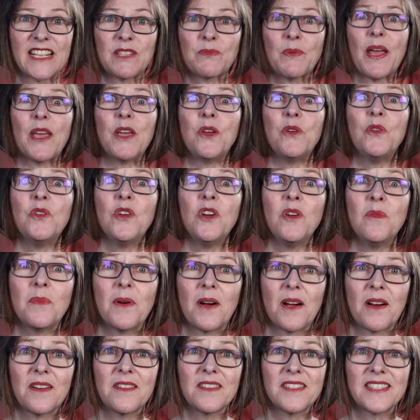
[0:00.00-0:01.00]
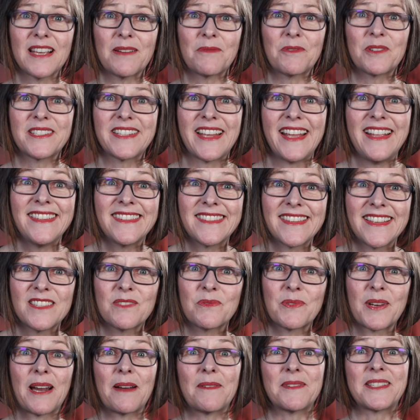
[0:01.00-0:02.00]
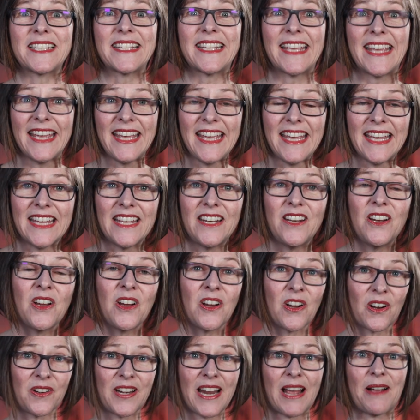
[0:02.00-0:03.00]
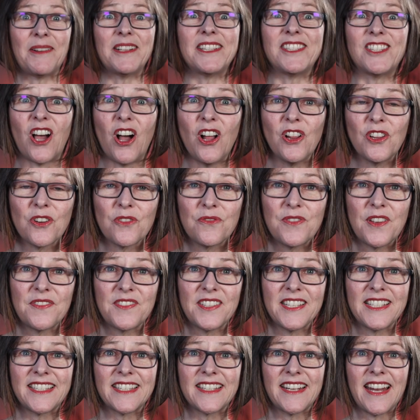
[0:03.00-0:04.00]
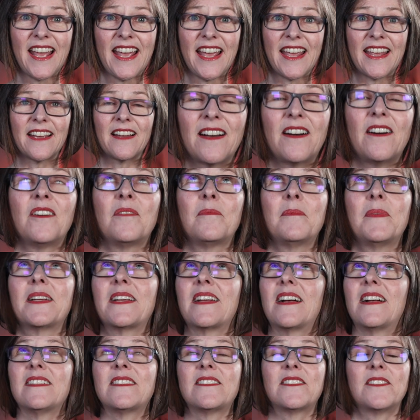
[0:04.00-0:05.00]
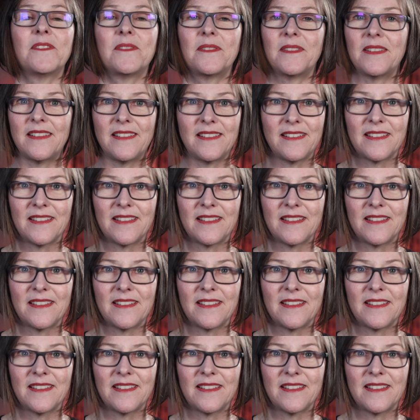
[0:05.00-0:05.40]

It's why Uno bars that were 10 cents when I was a kid are now $1.50 today. Oh my God, so good.